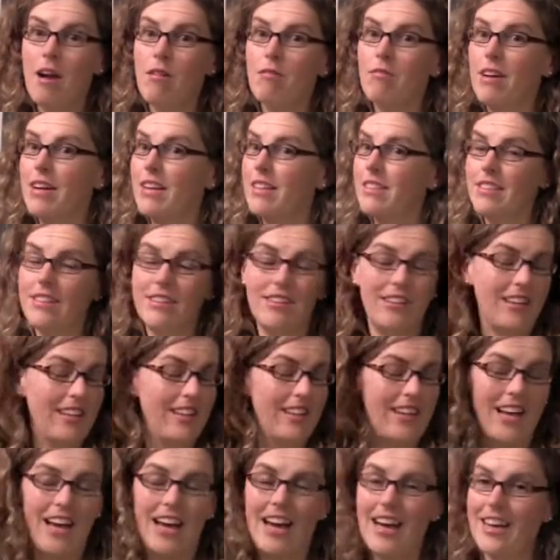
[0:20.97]
Rice cereal
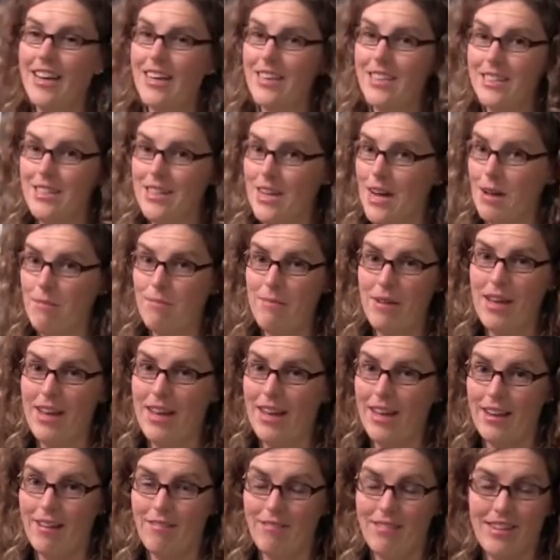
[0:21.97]
that I did not
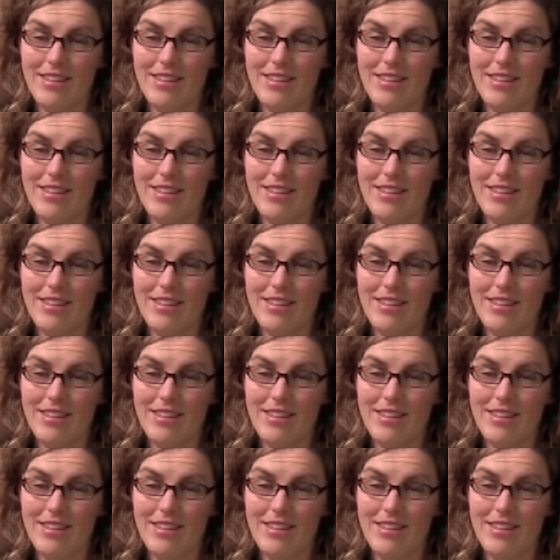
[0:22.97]
make,